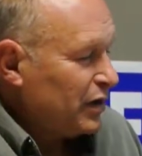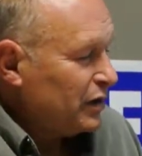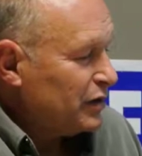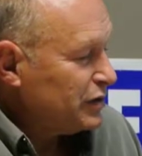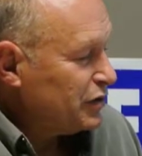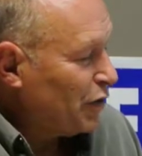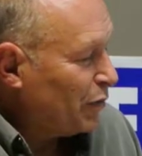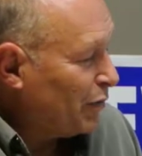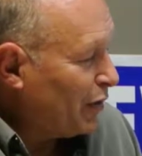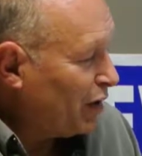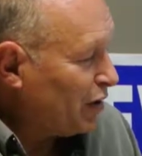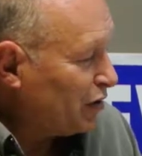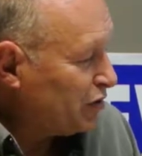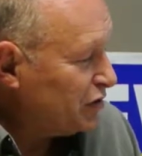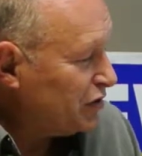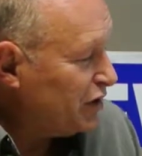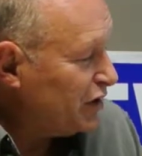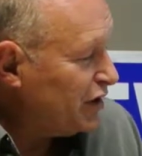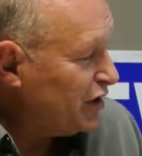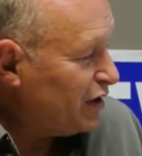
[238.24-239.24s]
So
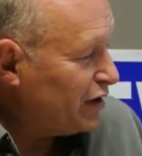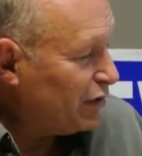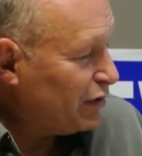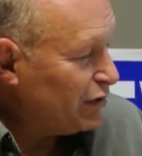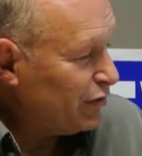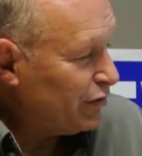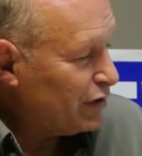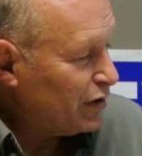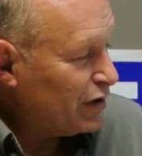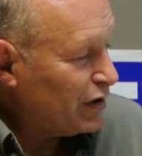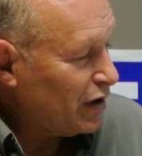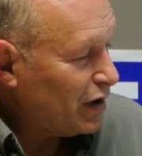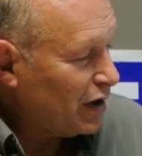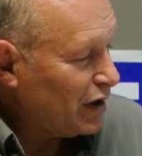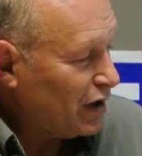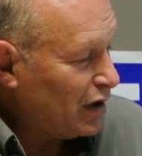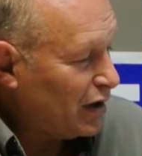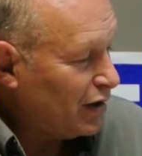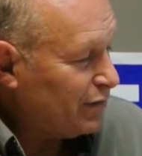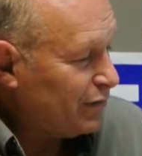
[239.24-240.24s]
Mukilteo
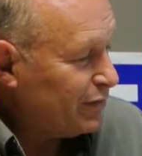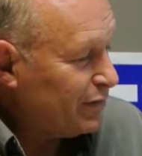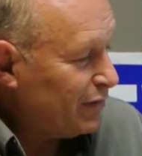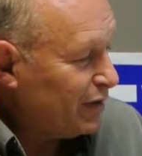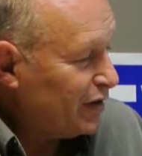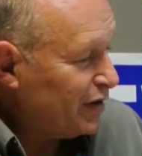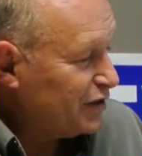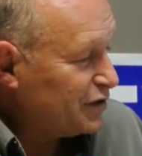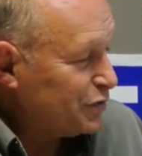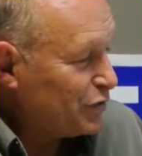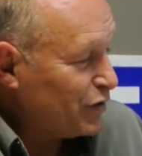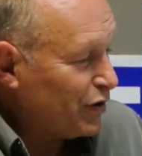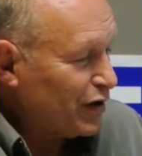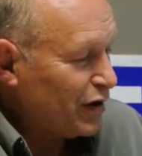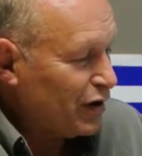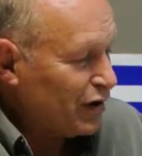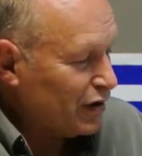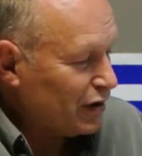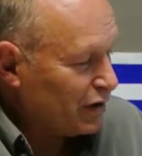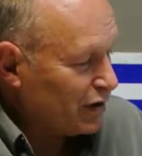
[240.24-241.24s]
is
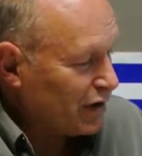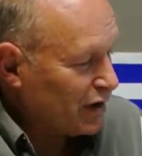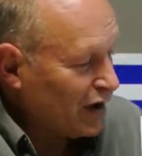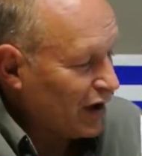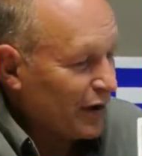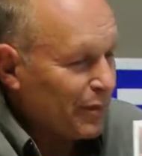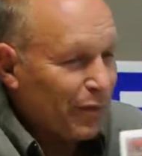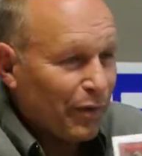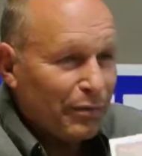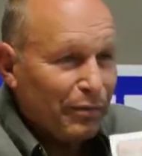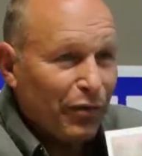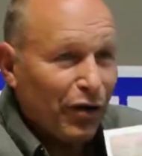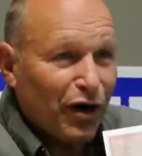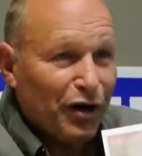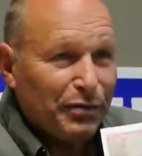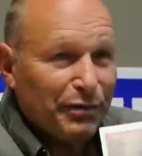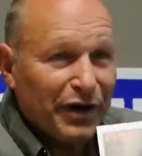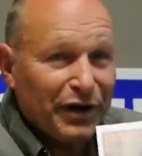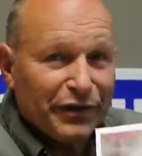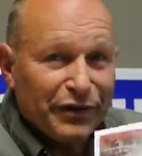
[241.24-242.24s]
where I
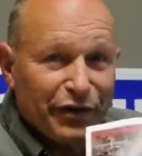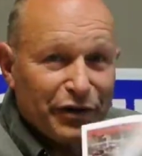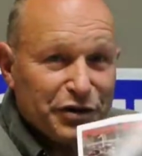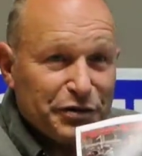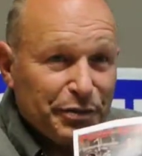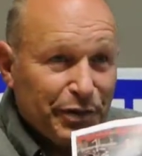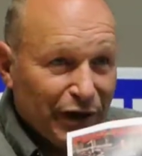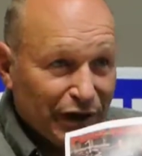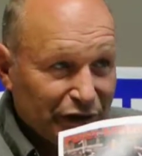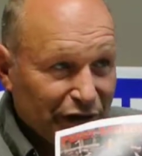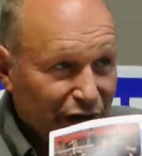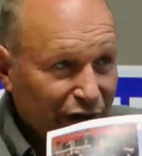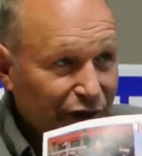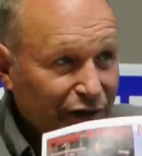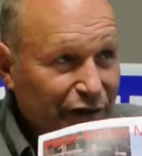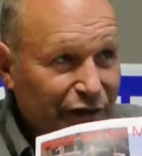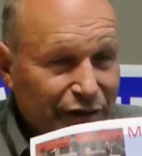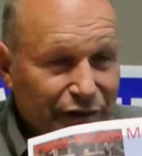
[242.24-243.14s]
bought my first building.